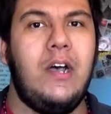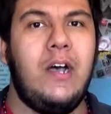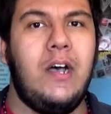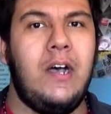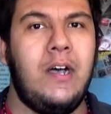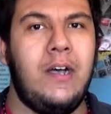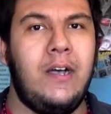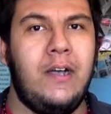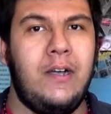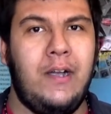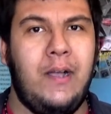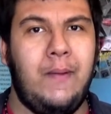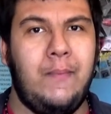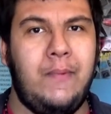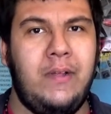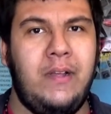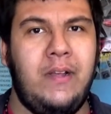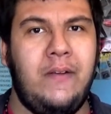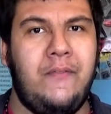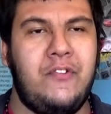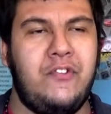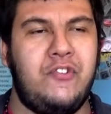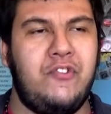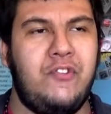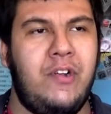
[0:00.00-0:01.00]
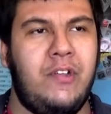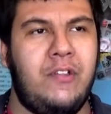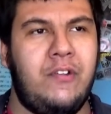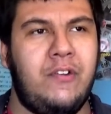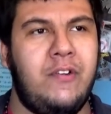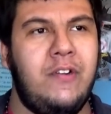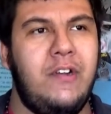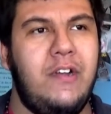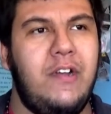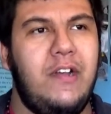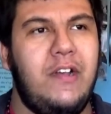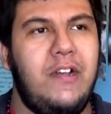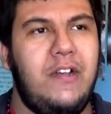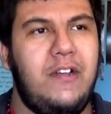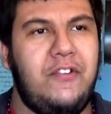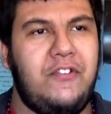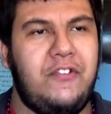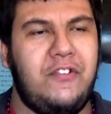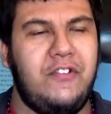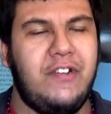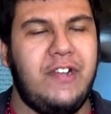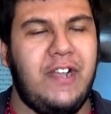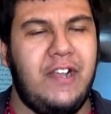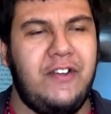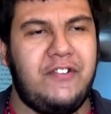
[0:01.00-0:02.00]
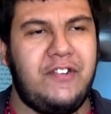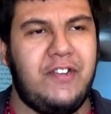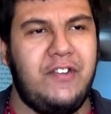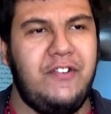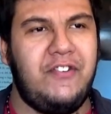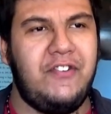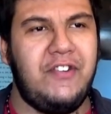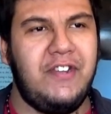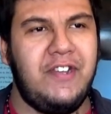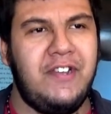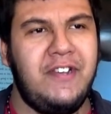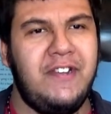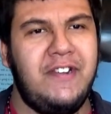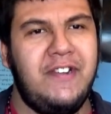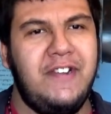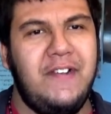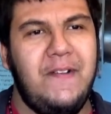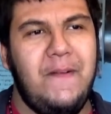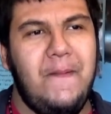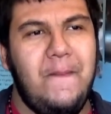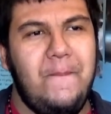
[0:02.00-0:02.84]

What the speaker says: I'm going to have the trailer so you guys can see it.